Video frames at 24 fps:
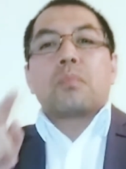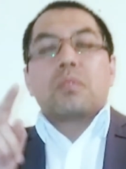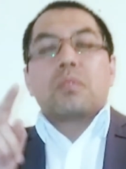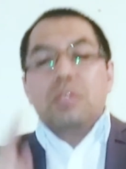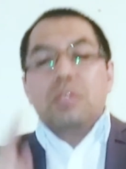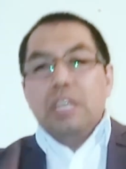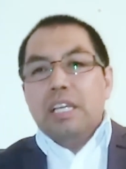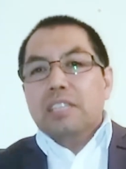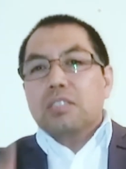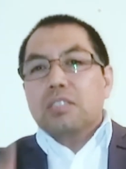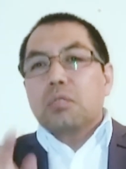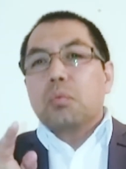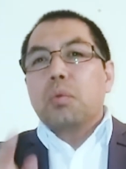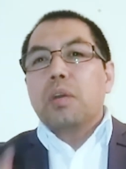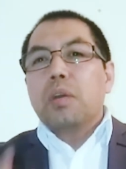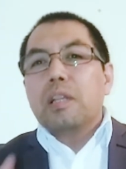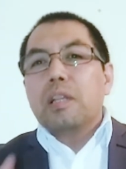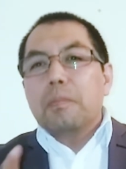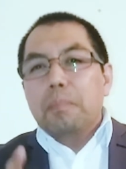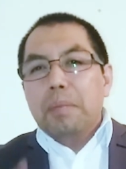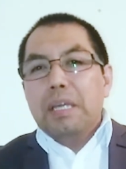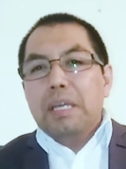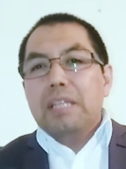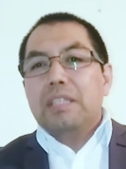this
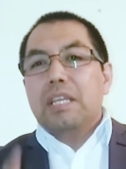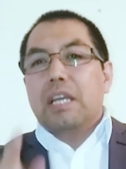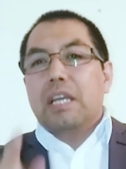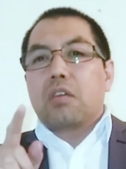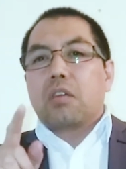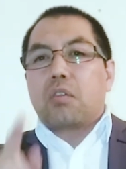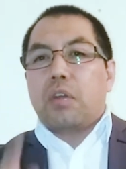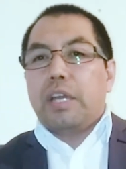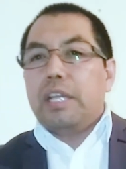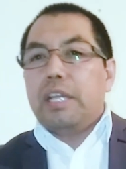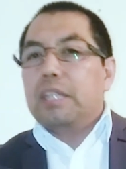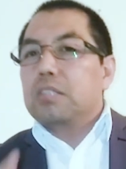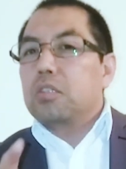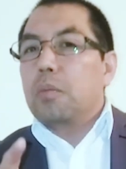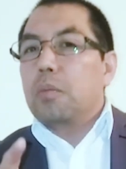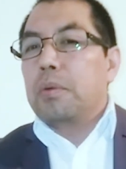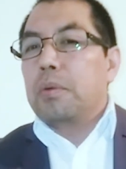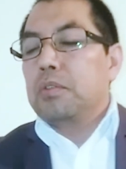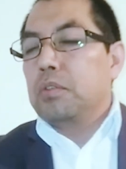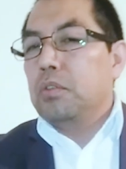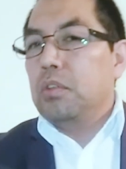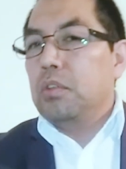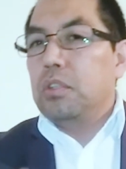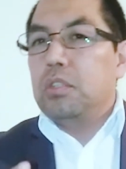will be the greatest
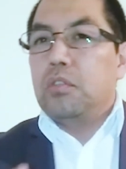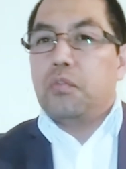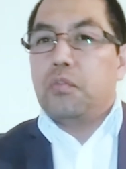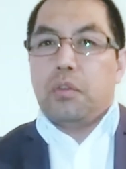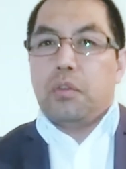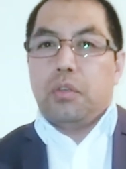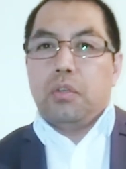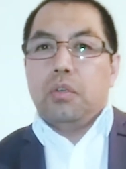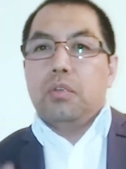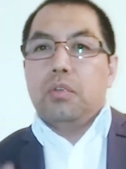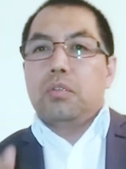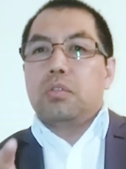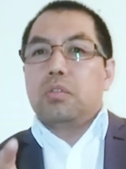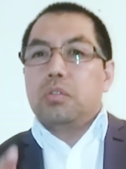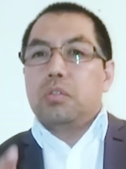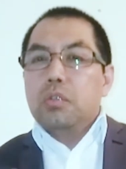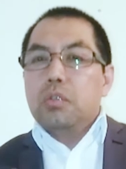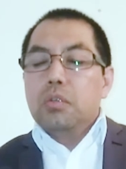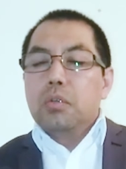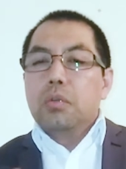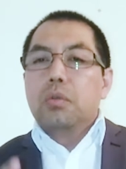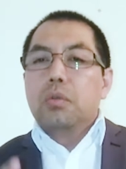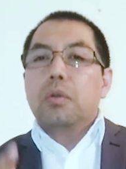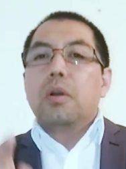opportunity for you
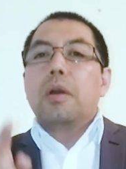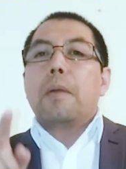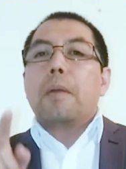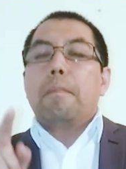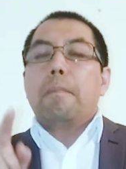to